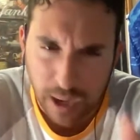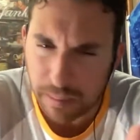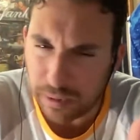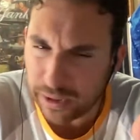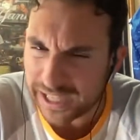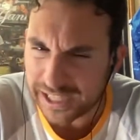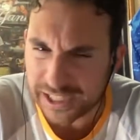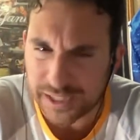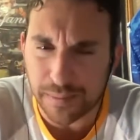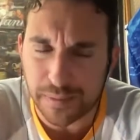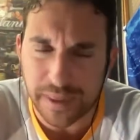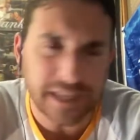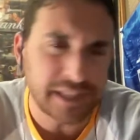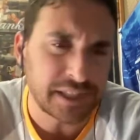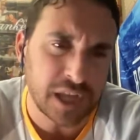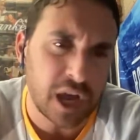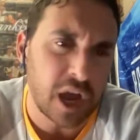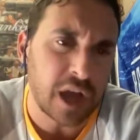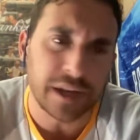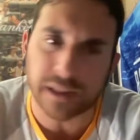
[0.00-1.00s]
able to get some
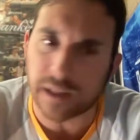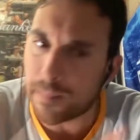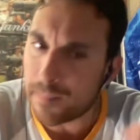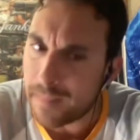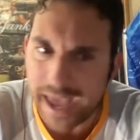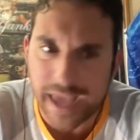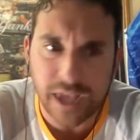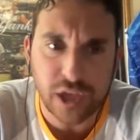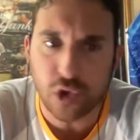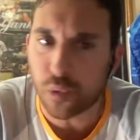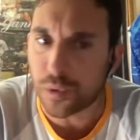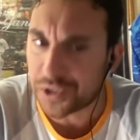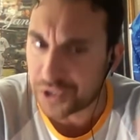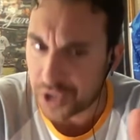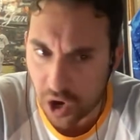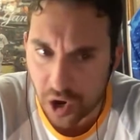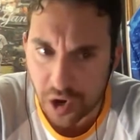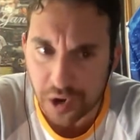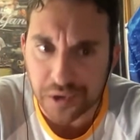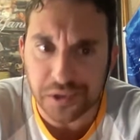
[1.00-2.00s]
things done. LeMahieu
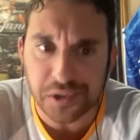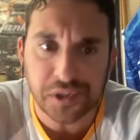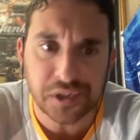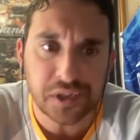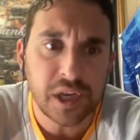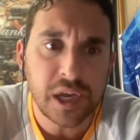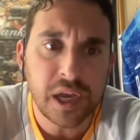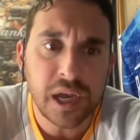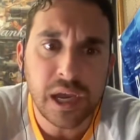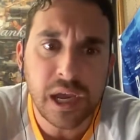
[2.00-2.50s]
returns,